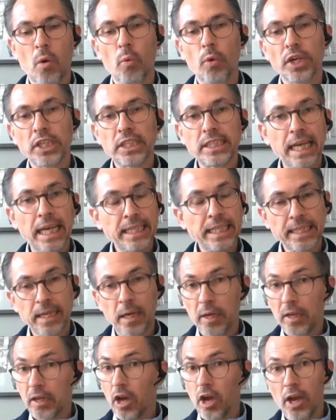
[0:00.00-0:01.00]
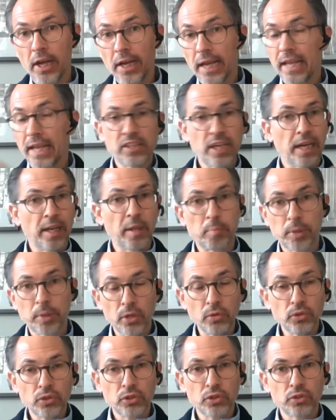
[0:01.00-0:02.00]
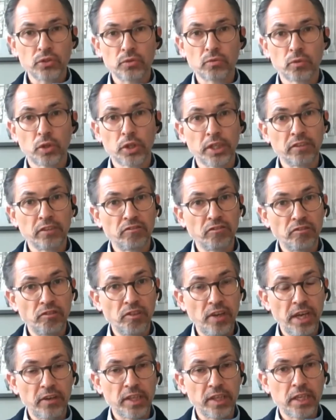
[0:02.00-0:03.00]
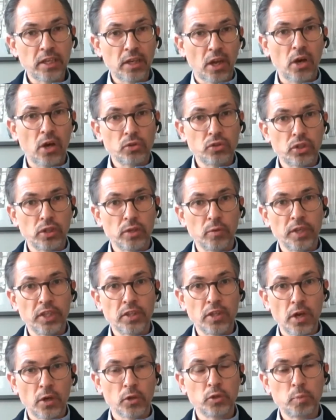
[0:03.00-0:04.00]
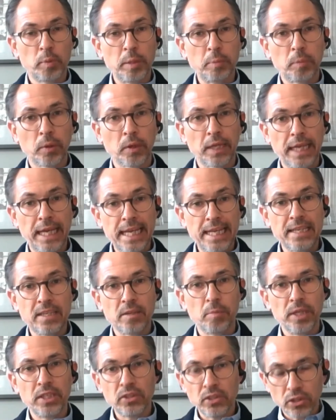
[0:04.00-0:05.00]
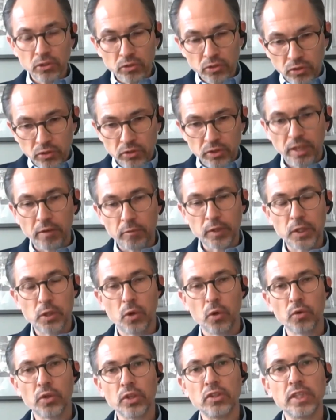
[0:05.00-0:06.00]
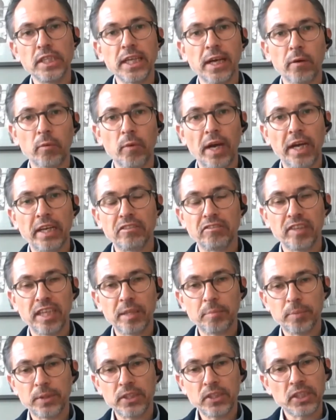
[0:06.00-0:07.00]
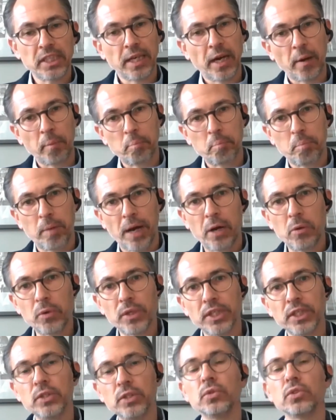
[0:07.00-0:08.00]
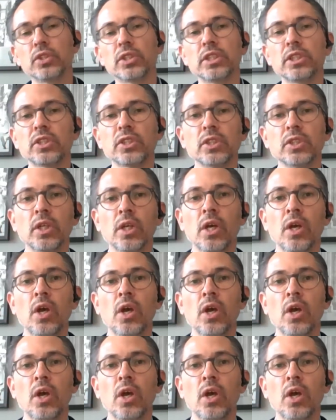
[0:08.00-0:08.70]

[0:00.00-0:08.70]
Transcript: We're taking an agile approach, working very closely with those people in the business that we call the DIY developers and our power users